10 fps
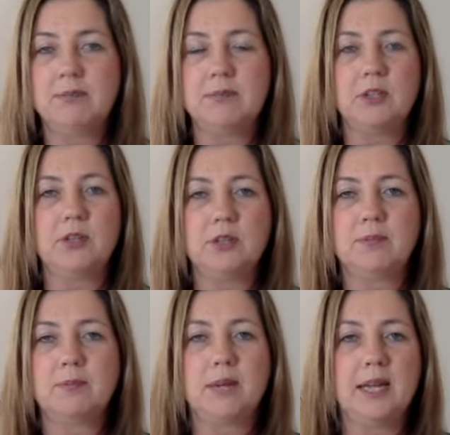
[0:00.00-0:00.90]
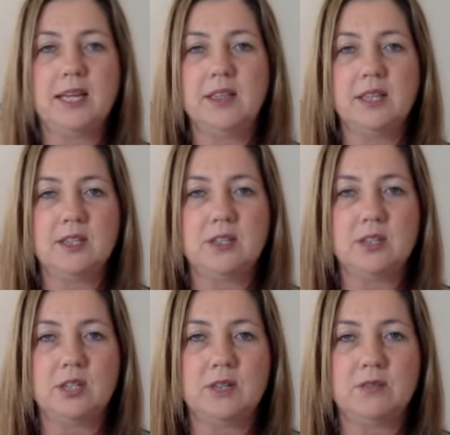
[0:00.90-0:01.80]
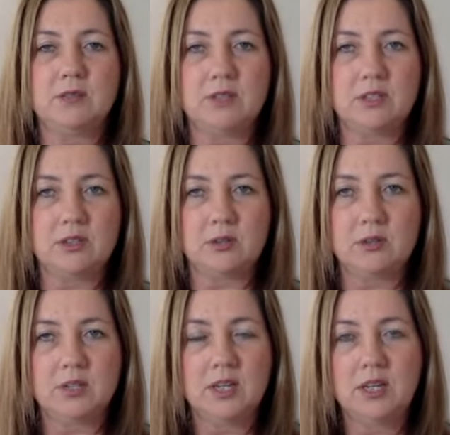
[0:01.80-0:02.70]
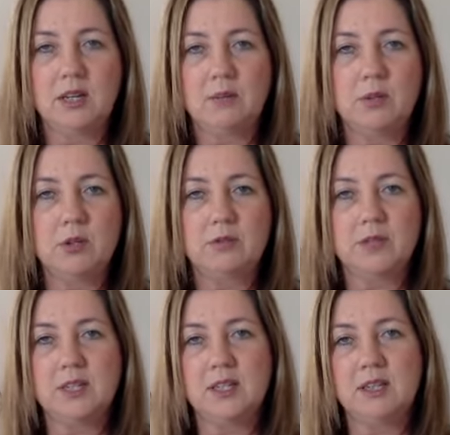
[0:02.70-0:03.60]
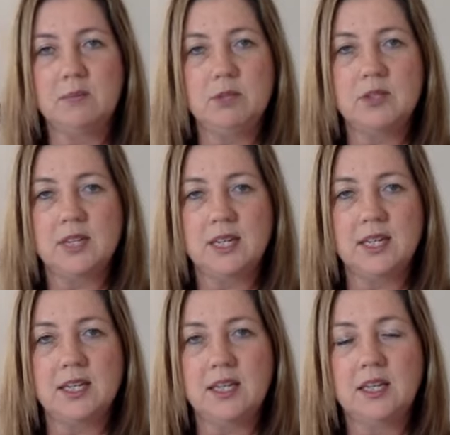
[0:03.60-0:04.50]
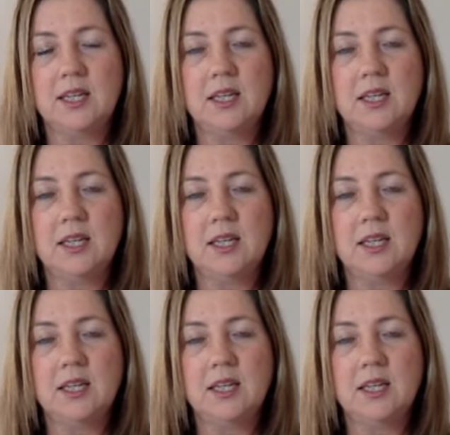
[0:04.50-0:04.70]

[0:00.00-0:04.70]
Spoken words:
you know, playing these 30 to 50 songs beautifully, musically,